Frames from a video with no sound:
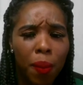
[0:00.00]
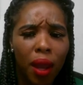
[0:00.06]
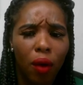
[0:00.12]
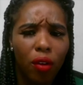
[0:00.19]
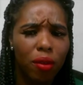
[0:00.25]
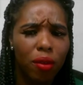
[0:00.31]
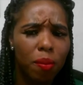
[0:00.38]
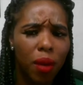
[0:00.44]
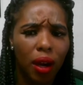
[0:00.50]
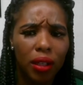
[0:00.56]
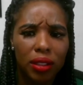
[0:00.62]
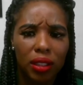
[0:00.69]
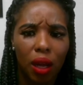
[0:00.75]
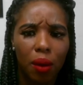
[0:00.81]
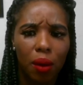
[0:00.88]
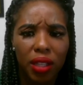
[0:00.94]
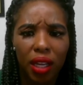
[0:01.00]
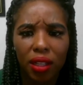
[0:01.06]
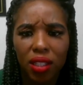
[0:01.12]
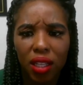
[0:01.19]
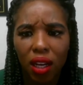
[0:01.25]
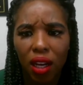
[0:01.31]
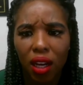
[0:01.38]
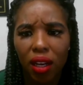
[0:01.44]
been married. We've been married since I was
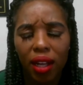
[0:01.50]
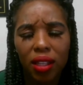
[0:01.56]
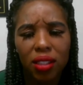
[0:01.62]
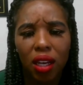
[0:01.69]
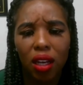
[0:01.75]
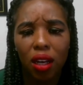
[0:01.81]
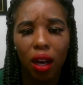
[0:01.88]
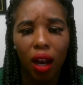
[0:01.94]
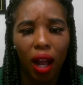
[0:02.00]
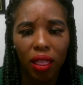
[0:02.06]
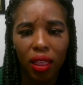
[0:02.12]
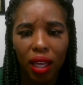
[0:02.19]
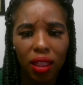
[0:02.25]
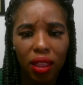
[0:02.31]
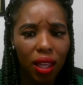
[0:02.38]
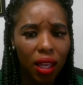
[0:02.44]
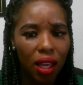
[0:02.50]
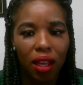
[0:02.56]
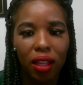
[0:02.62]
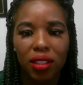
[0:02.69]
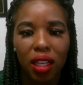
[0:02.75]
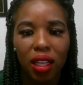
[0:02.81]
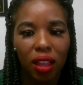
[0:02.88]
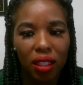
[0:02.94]
18, 19. And I, th- I think you
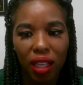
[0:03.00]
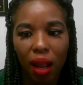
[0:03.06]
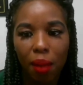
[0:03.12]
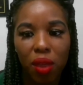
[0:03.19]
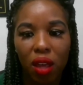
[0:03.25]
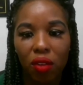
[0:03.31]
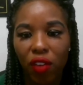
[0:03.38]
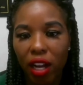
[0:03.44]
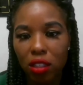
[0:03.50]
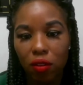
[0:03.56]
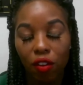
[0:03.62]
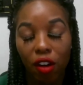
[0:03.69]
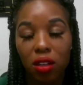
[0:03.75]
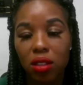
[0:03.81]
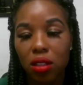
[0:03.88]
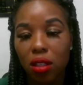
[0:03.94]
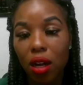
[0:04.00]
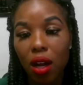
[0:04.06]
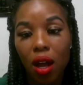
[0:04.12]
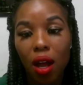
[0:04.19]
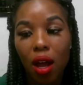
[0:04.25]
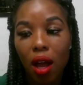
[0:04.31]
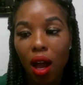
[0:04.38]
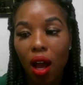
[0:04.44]
can say the same thing, vice versa,
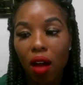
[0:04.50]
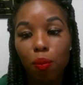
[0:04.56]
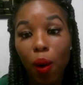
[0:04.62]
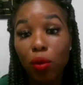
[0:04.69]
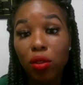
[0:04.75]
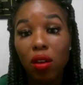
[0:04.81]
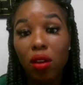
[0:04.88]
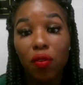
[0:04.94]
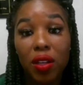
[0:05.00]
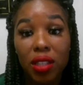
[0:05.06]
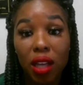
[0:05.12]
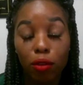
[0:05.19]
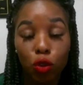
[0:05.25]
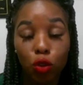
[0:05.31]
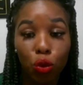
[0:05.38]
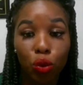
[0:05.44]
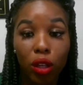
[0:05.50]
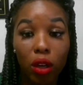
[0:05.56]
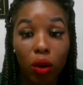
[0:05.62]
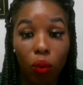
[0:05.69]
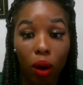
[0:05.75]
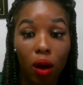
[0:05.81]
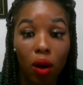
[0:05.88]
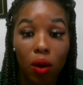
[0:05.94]
how both of us have truly
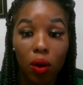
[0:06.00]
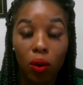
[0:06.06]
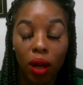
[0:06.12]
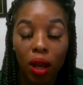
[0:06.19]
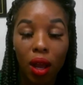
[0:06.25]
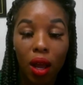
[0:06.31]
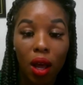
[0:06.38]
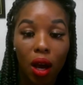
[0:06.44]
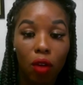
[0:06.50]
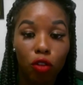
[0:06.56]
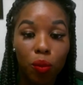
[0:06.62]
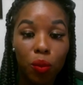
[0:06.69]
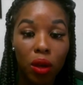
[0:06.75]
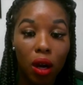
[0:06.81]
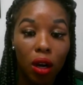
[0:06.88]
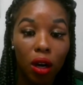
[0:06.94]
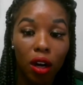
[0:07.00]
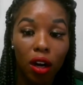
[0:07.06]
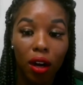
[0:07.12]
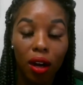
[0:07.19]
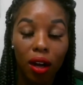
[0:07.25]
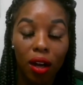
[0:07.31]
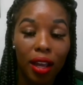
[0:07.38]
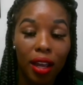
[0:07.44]
grown uh, from
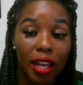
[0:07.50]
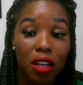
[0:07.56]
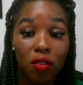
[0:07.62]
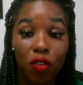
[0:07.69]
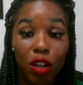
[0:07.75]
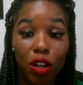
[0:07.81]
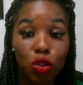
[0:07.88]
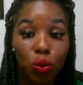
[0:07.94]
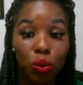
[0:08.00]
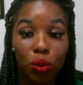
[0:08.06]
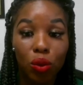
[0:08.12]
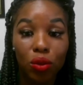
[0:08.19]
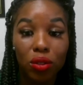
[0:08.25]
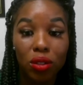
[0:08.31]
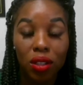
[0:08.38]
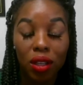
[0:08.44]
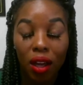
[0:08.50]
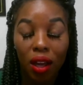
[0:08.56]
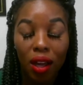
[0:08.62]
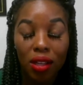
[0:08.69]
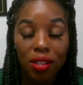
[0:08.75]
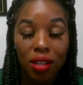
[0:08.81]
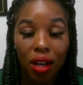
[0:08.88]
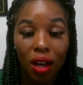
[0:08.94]
younger uh, individuals
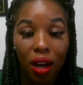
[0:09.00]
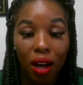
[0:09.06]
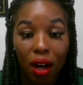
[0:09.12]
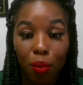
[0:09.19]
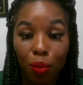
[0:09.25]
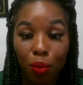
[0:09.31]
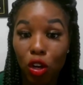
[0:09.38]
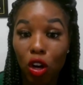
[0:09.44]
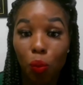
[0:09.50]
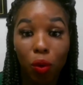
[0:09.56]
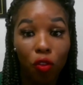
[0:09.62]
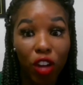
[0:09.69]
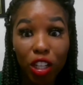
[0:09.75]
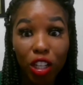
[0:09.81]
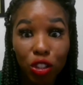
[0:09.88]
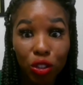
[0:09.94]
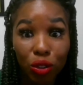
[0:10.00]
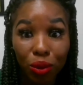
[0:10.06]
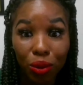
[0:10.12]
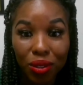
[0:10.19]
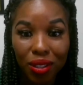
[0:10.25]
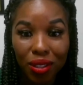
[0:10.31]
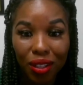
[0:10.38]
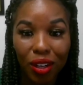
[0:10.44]
to, uh, you know,
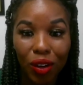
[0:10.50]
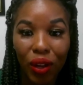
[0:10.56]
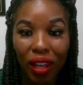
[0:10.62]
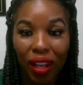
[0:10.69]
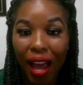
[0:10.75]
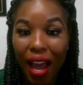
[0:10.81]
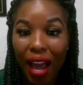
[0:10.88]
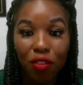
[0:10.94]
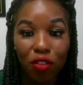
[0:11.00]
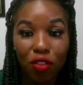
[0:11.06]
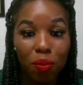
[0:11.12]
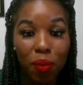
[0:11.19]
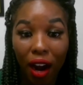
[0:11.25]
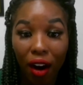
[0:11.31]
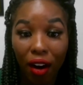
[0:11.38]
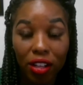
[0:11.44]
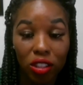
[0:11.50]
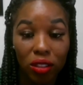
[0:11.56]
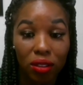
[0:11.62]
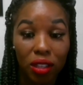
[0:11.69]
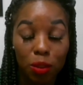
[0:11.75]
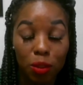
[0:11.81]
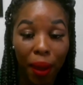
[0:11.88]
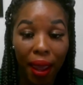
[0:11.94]
professionals, you know, in life, marriage,
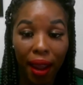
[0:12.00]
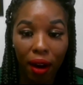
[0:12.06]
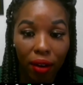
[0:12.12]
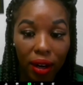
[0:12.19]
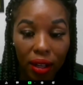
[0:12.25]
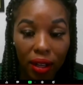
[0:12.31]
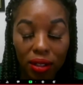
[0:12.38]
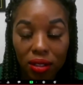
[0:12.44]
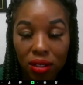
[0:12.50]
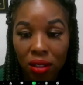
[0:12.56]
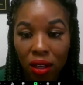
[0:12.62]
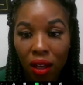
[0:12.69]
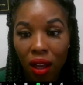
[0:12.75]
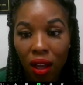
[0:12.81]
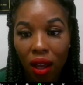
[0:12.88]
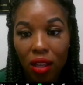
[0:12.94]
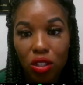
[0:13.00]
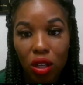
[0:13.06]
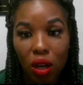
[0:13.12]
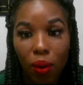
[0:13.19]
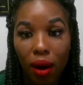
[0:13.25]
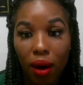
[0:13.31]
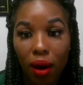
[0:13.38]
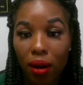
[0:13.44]
as parents.
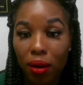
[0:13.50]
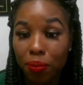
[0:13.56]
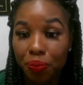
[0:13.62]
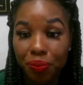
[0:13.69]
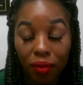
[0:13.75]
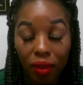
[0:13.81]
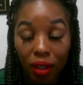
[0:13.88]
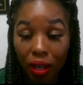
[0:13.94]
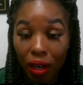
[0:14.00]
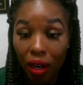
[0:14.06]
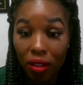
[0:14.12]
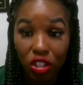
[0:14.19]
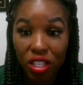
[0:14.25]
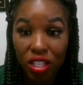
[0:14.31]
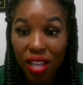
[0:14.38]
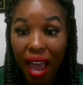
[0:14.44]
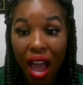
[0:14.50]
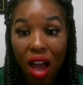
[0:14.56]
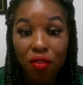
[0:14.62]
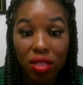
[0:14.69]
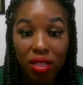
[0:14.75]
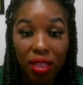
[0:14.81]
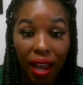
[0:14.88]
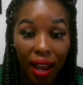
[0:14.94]
So, um, you know, just
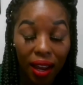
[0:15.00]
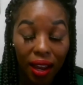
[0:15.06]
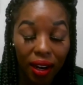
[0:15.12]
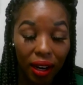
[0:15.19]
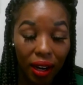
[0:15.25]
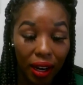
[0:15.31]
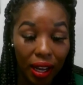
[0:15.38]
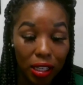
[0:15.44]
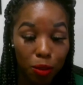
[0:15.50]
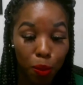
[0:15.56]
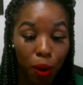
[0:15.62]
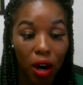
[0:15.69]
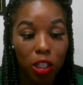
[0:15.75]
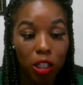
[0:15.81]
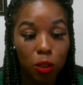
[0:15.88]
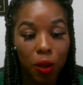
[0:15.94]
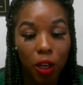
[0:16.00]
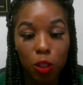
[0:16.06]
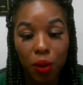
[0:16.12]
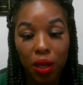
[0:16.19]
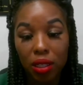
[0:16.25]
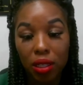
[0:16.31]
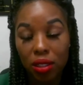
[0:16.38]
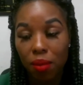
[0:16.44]
having that as part of
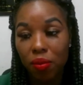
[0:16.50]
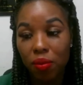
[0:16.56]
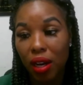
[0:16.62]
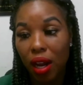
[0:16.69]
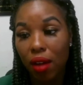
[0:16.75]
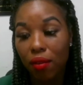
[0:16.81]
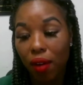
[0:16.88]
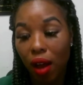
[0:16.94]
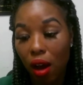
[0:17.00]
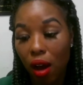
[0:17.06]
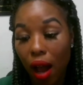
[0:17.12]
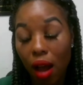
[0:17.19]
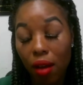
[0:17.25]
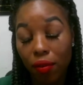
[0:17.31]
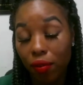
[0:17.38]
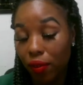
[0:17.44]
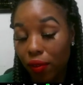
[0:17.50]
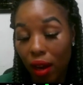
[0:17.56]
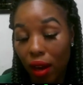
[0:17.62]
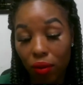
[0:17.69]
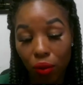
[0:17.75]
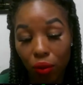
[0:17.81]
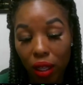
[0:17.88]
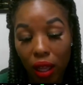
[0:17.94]
PHP is something I've, I've,
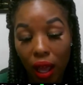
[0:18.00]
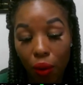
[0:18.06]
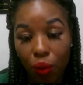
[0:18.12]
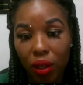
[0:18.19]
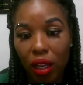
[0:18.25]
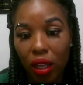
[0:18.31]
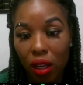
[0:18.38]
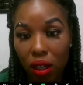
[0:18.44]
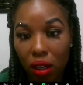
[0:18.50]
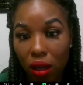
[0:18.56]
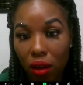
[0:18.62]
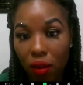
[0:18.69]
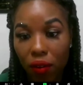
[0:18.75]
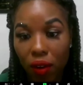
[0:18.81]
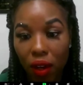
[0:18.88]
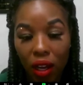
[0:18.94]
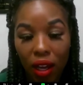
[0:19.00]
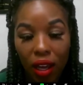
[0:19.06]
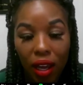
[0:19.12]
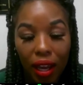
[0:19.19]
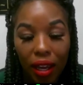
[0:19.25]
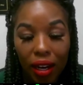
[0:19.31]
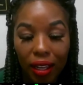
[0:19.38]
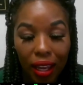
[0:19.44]
I've really, I really love.
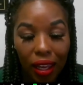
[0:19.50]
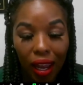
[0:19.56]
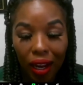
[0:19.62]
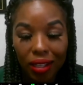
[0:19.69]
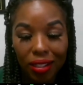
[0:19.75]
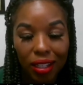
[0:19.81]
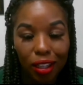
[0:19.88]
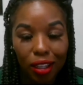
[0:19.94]
And again, like